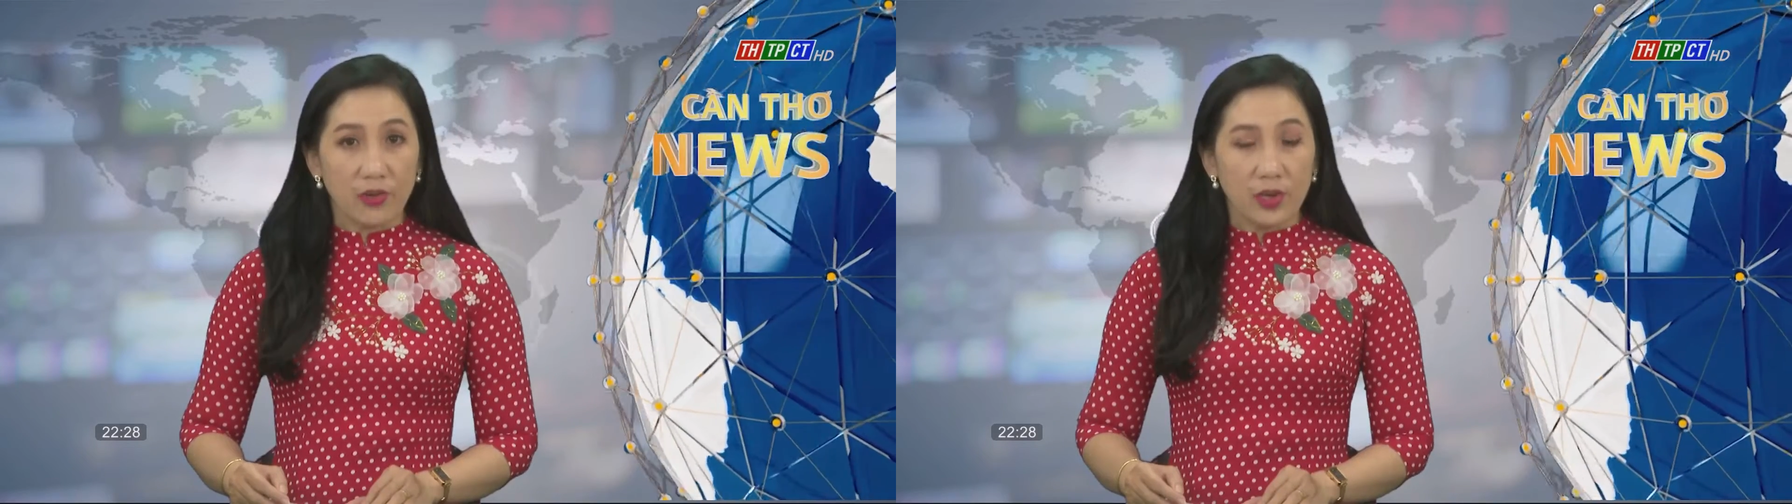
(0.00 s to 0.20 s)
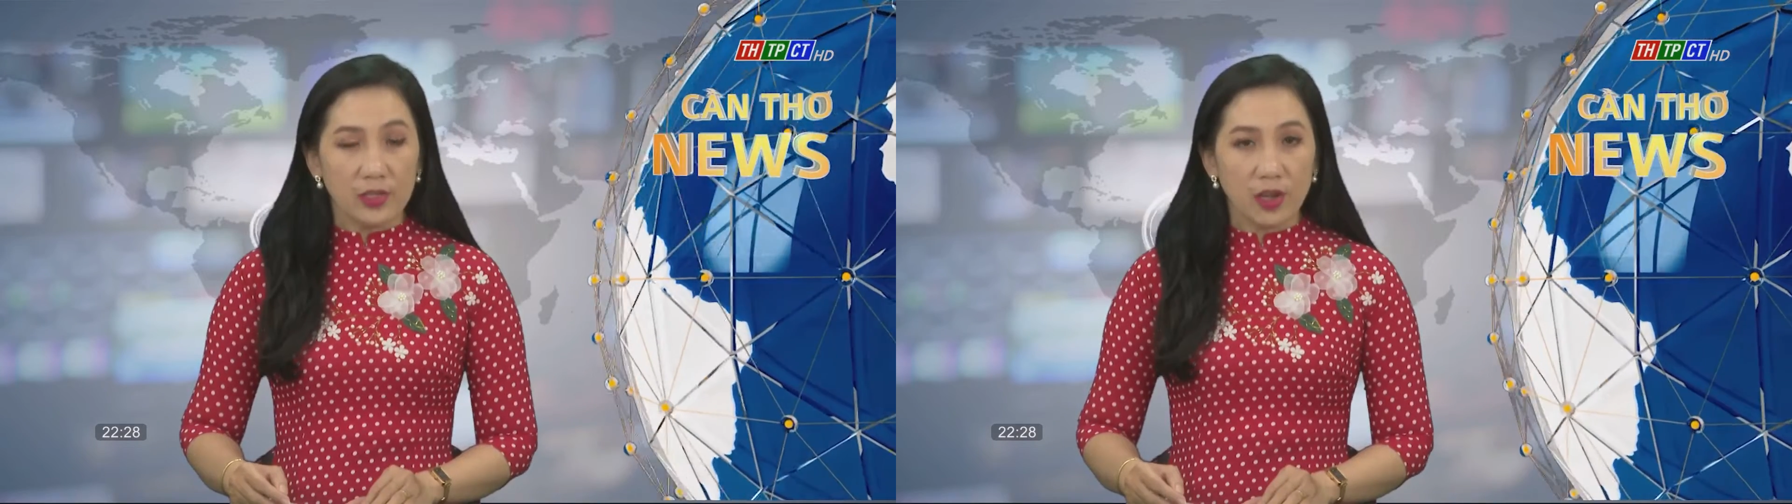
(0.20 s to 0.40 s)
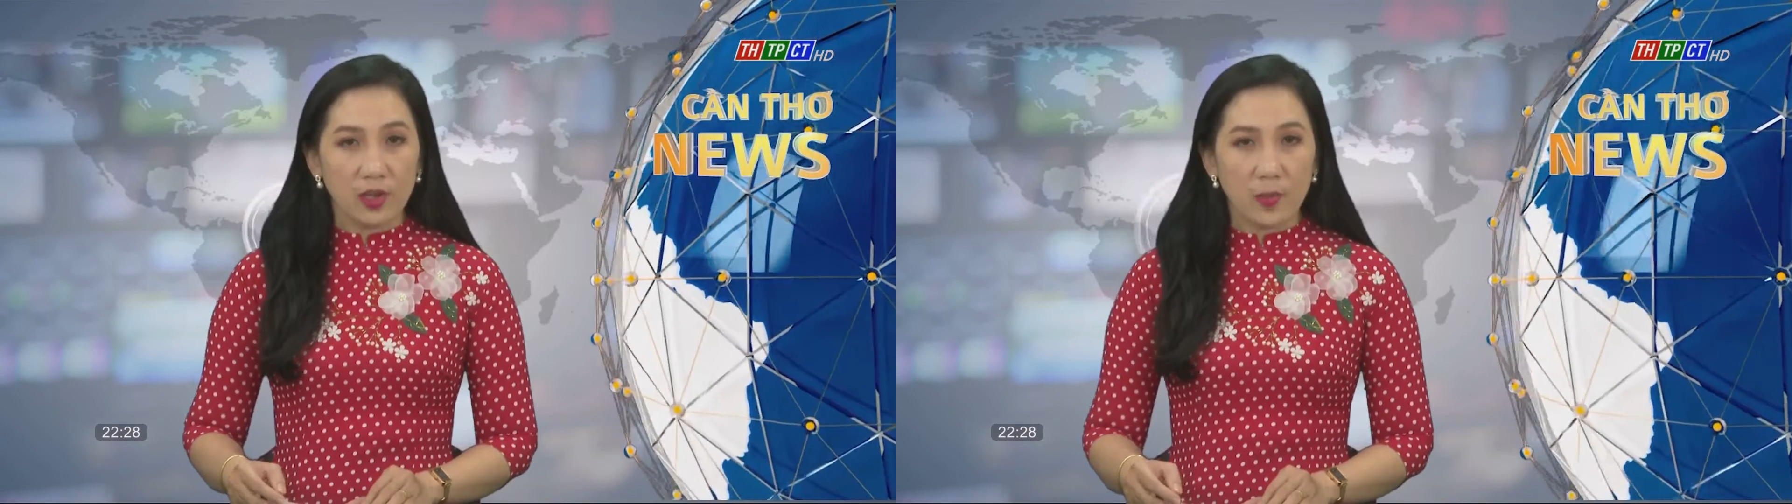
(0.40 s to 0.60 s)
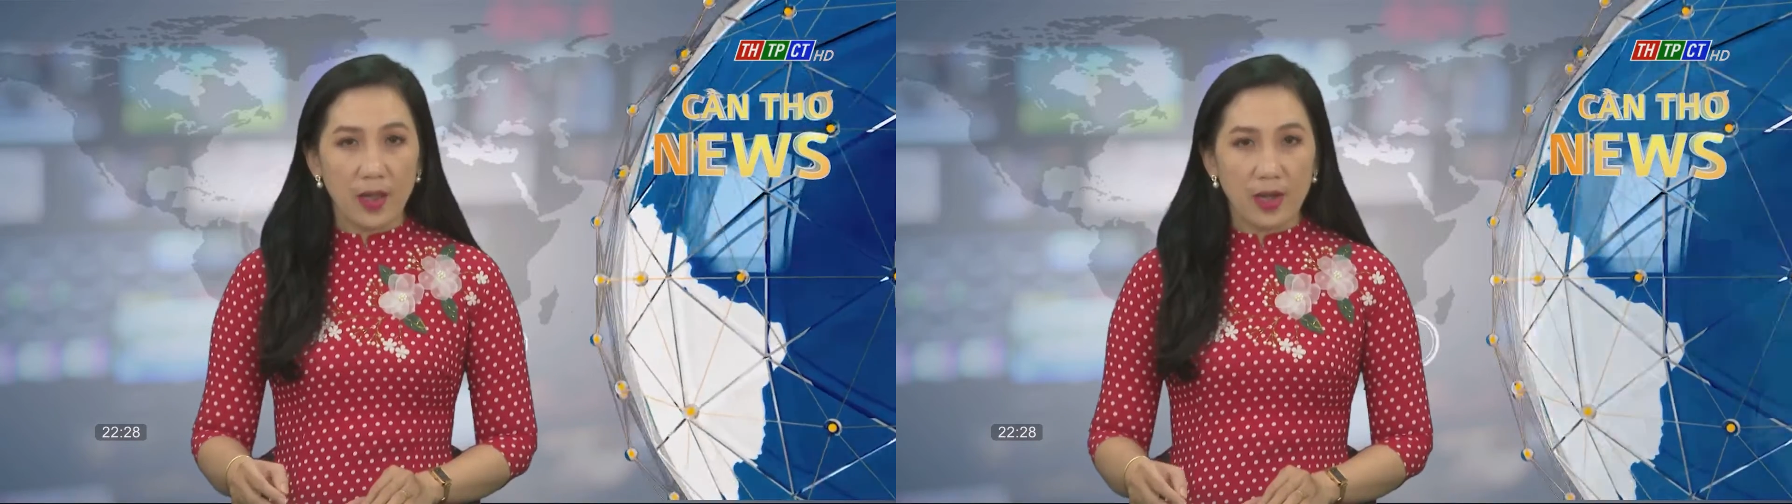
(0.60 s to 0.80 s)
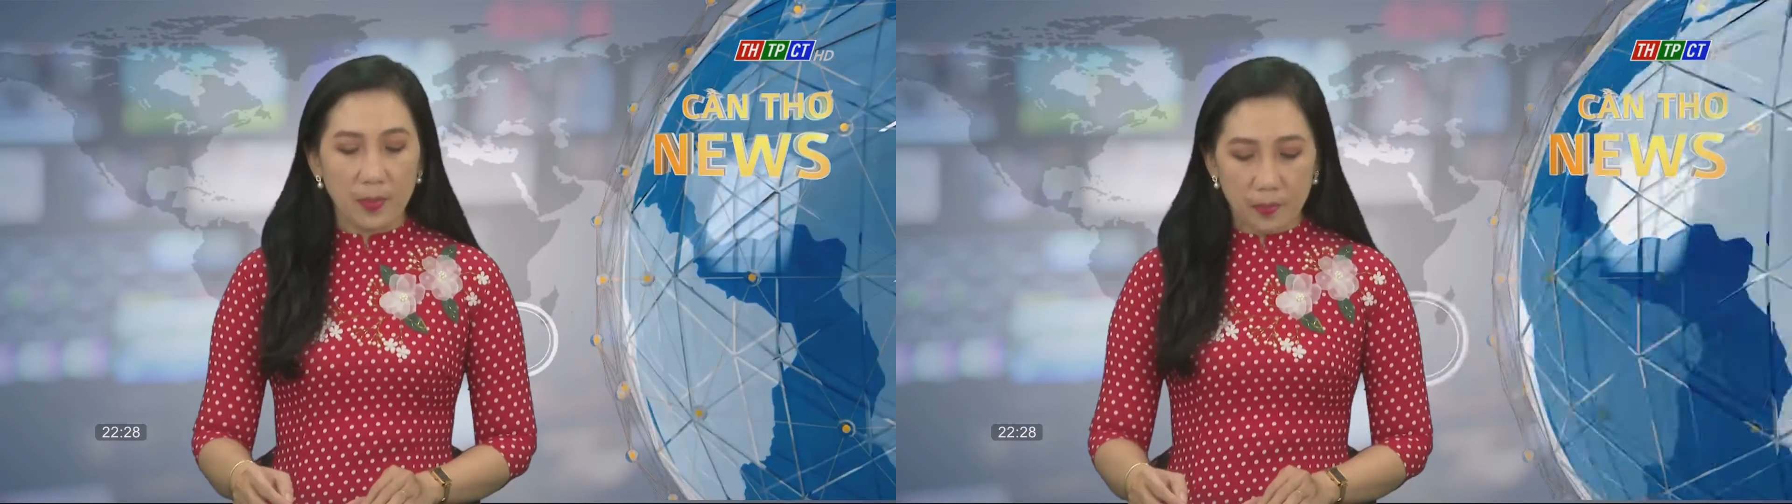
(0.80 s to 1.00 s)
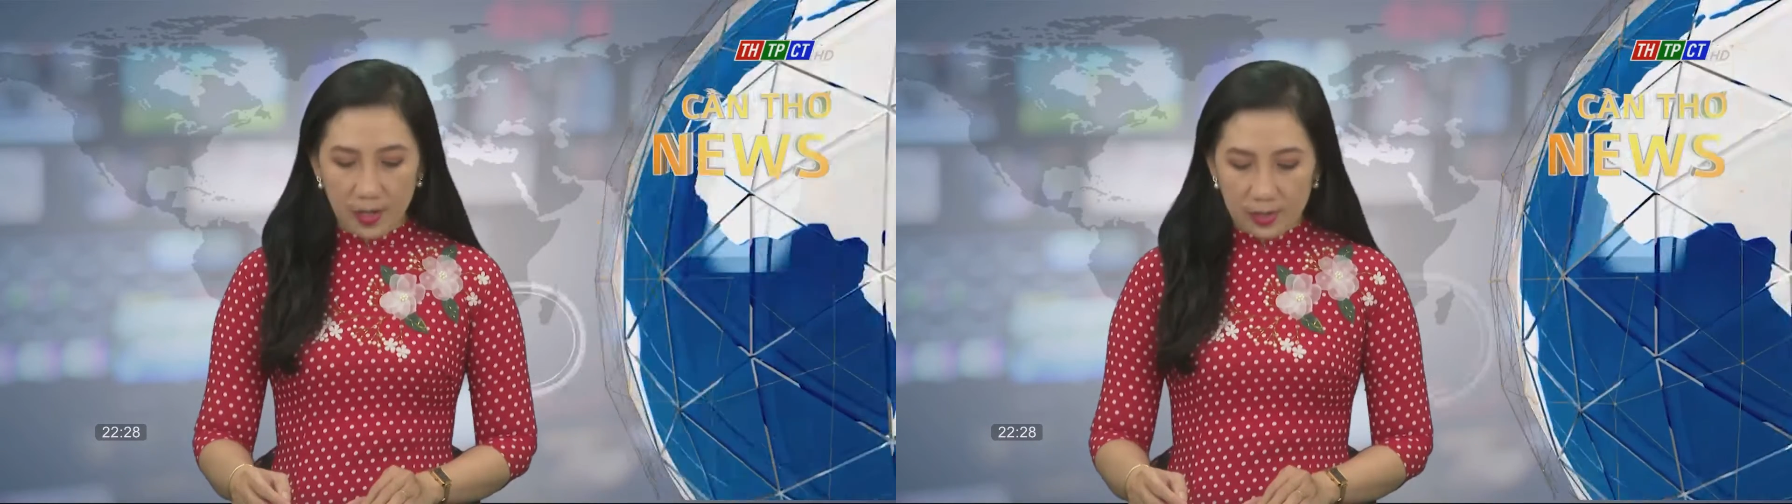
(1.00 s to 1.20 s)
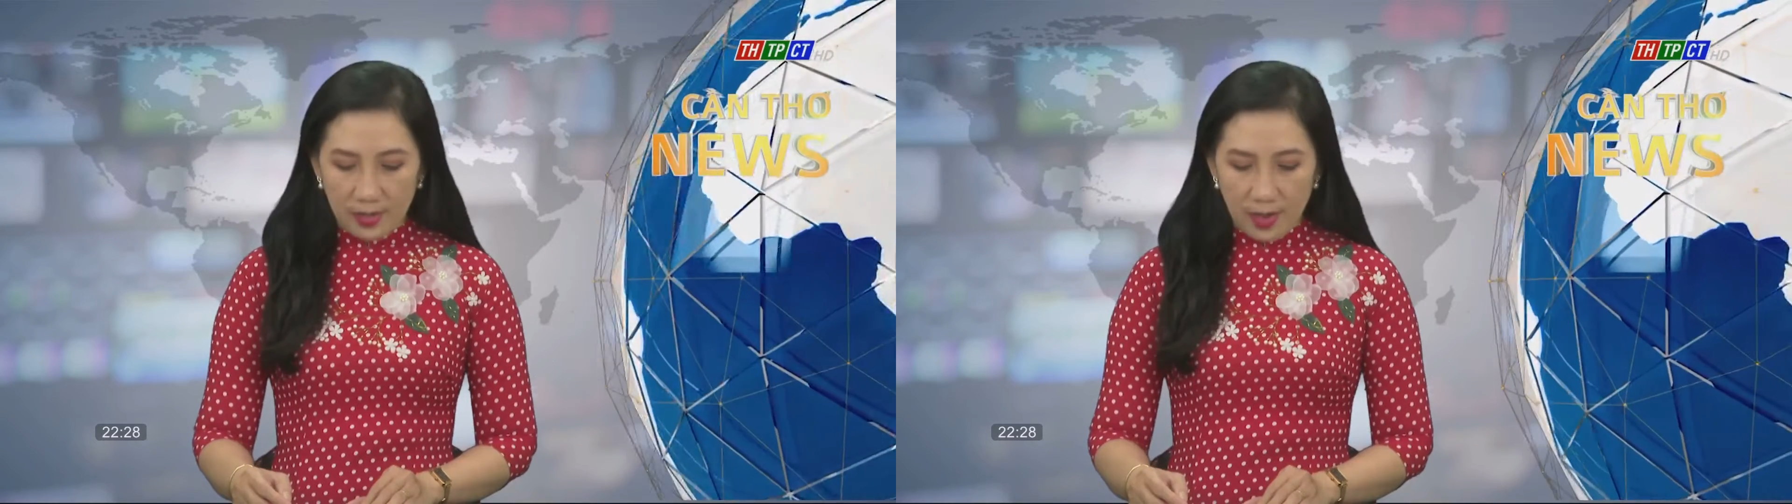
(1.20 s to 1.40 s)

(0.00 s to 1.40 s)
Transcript: has agreed on the plan of